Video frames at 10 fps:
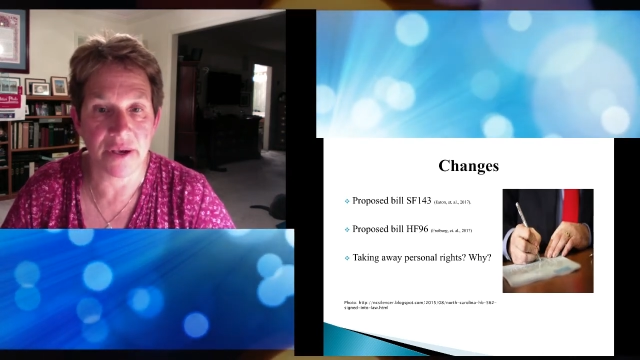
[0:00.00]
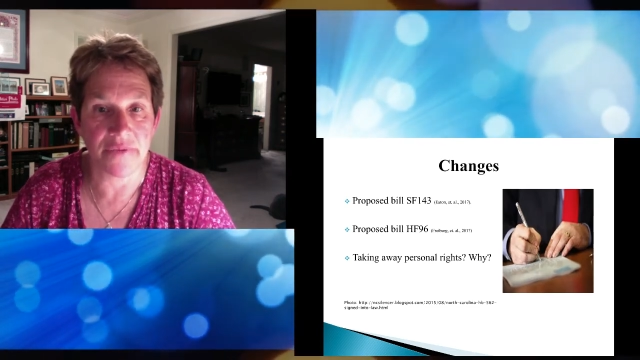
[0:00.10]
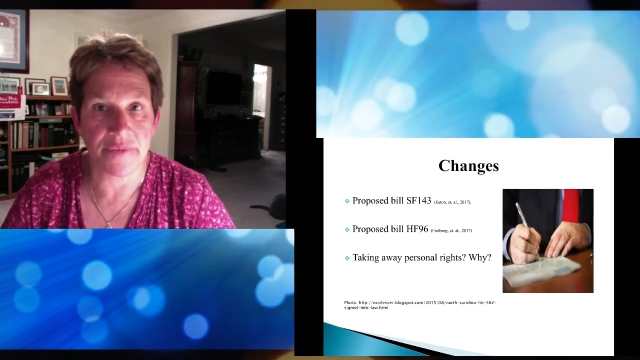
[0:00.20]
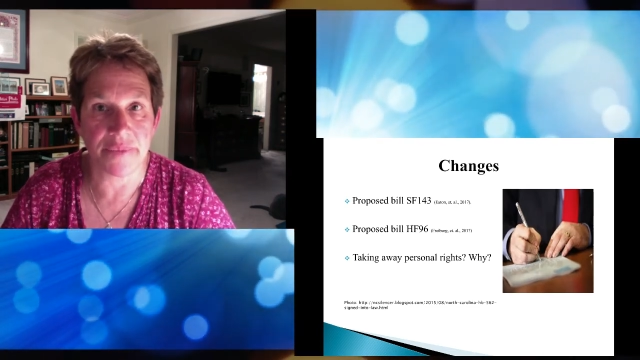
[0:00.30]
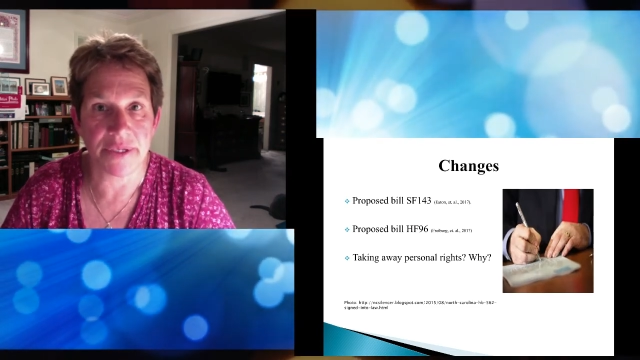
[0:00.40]

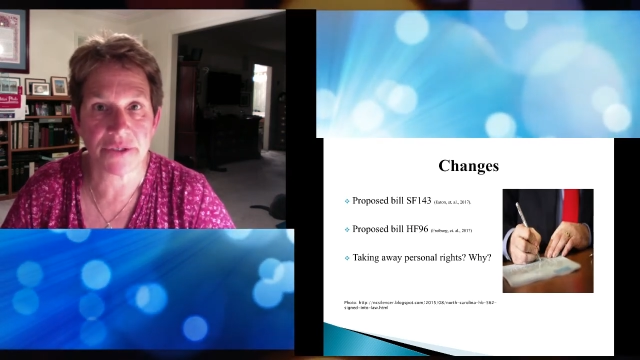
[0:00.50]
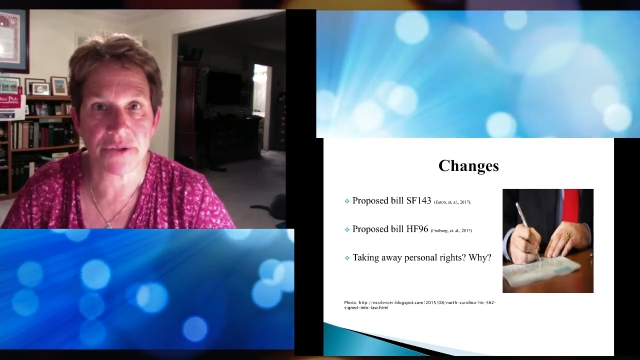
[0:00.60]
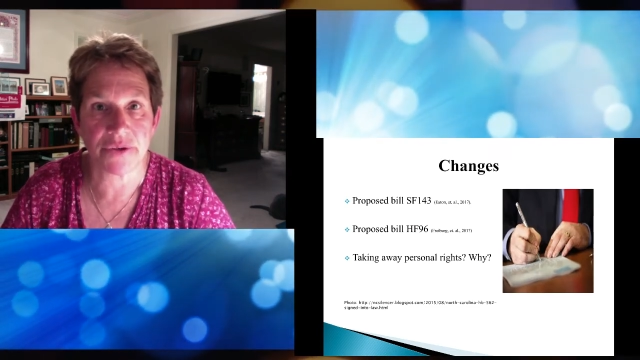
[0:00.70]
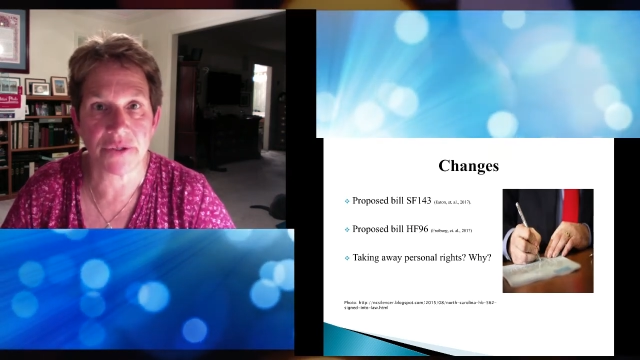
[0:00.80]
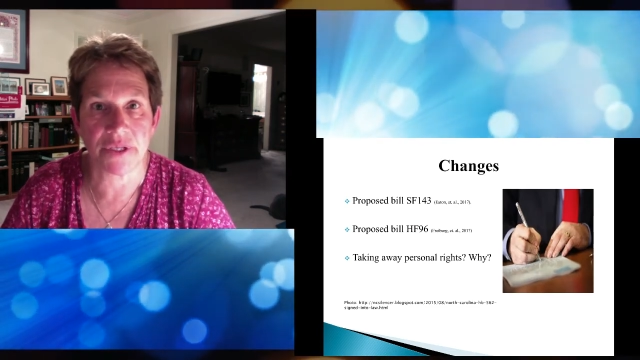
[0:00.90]
of the
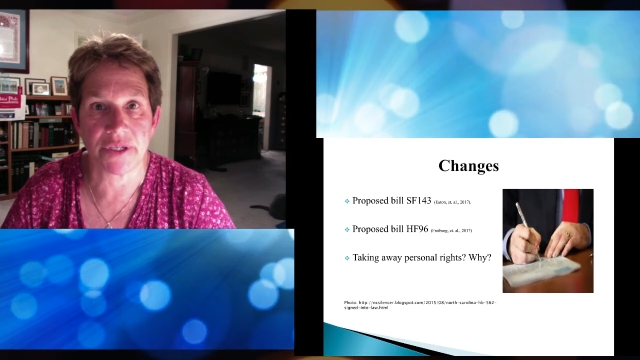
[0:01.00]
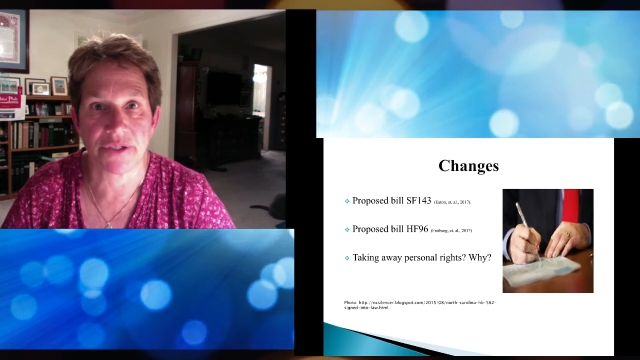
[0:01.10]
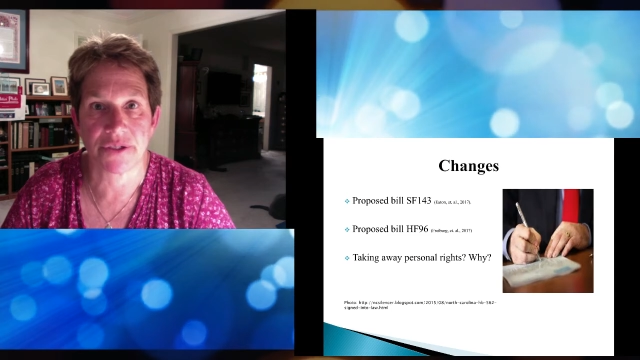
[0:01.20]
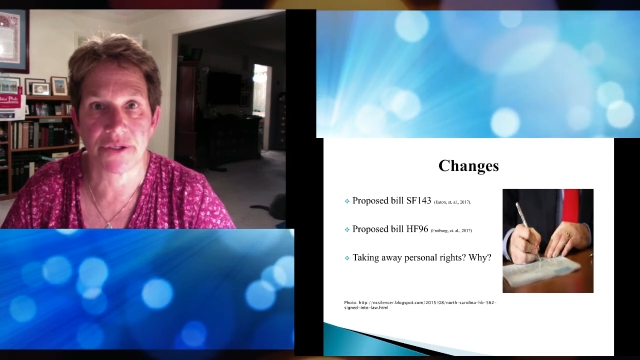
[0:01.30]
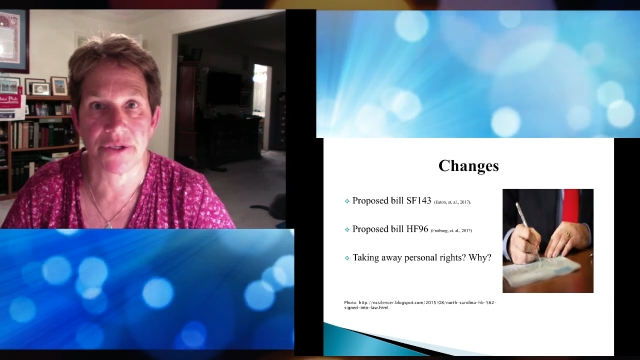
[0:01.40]
Minnesota
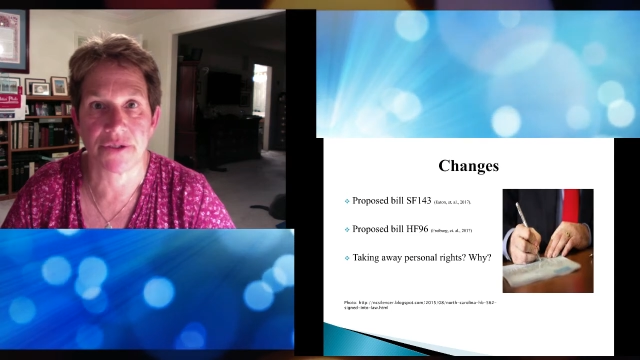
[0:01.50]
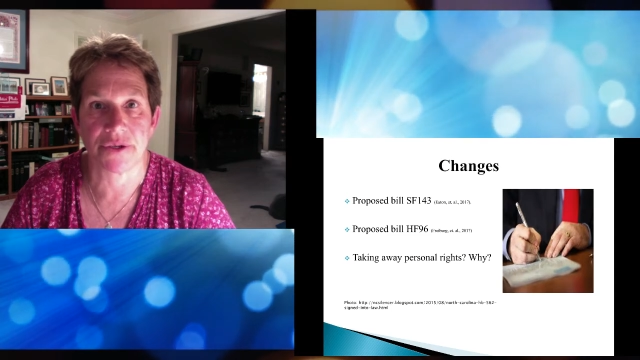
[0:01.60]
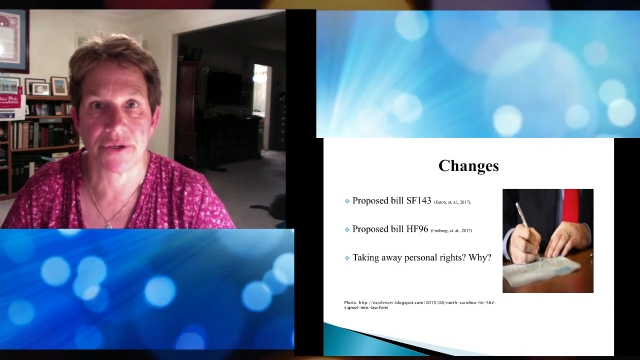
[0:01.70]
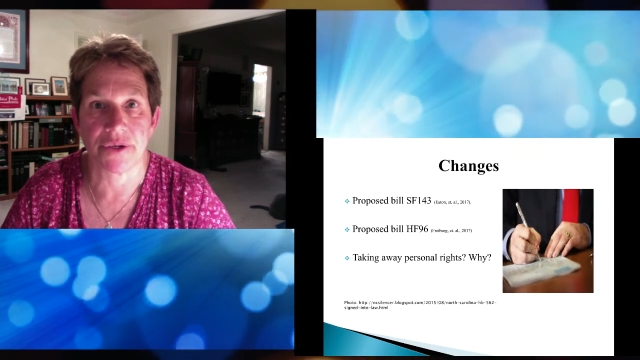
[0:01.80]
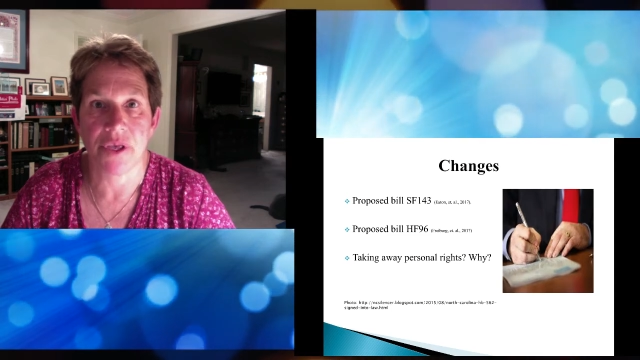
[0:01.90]

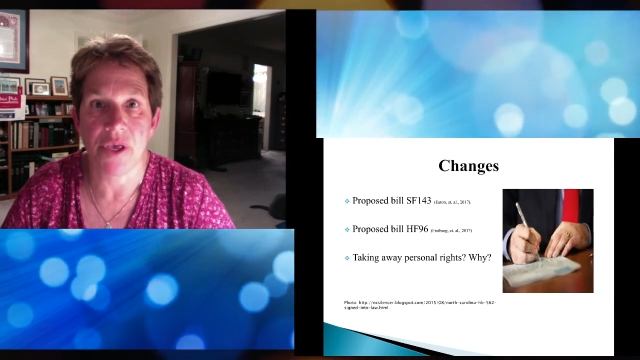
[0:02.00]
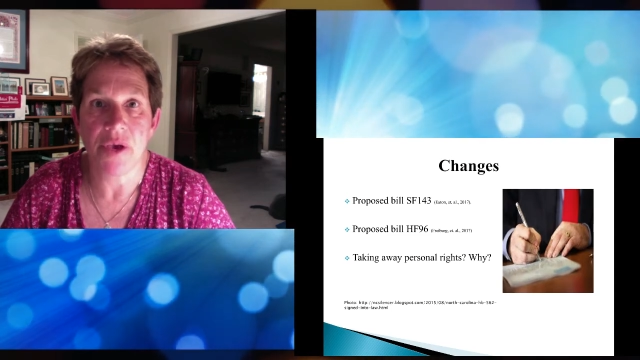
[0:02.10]
legislature.